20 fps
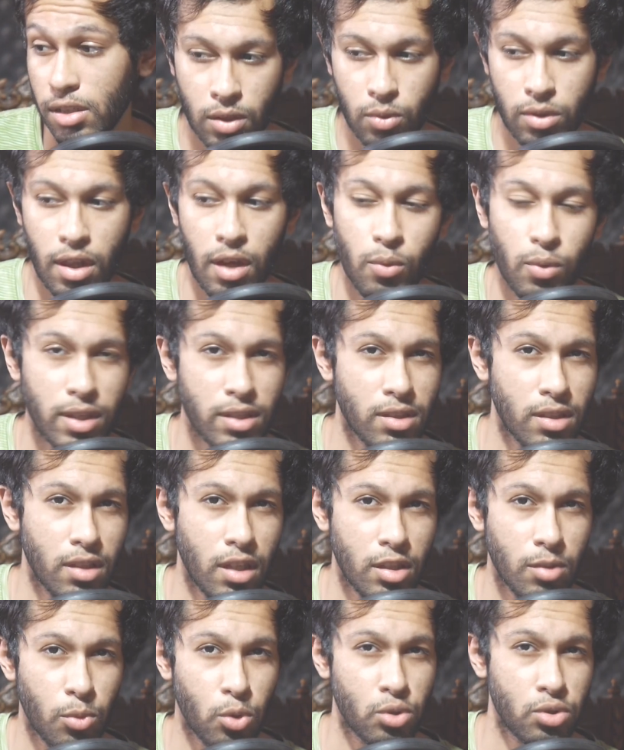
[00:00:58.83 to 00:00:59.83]
So without wasting
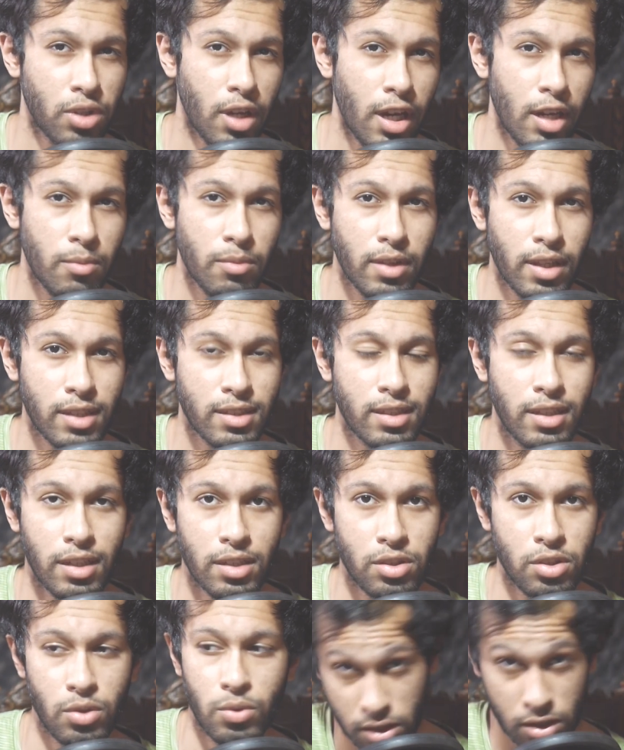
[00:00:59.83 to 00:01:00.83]
any more time, let's
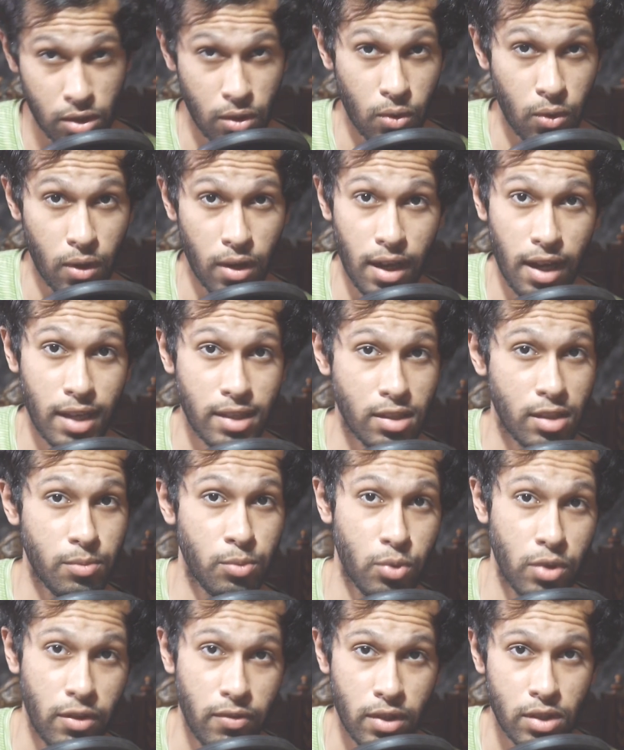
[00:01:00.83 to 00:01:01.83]
get to it. So as the
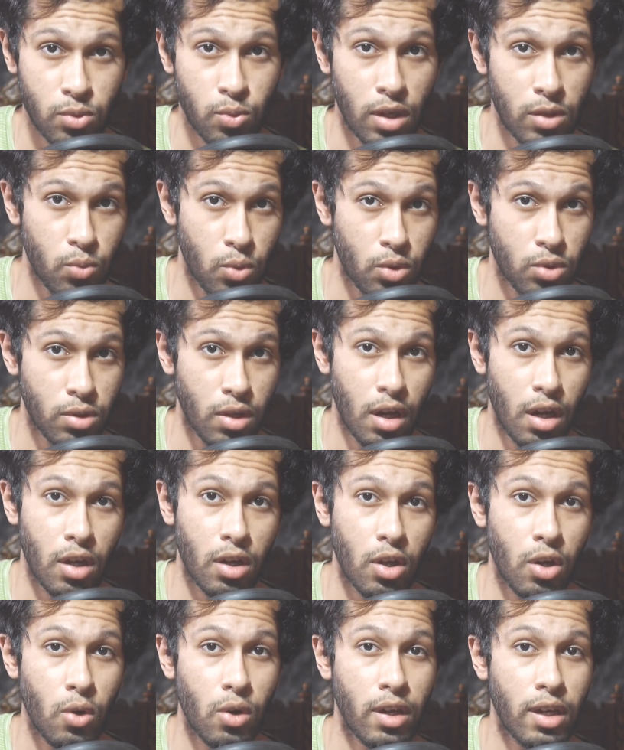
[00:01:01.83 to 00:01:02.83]
previous one, we're
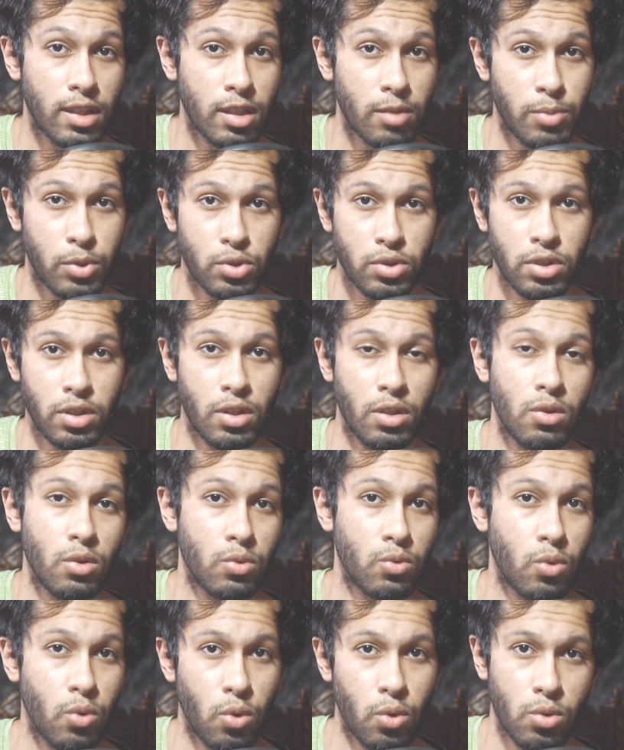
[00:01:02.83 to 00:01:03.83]
not going in a
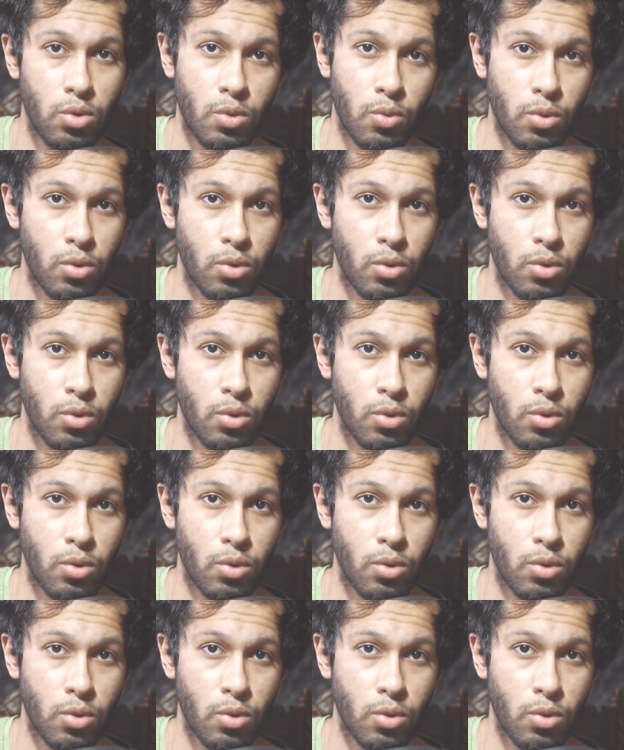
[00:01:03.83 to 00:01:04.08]
particular order.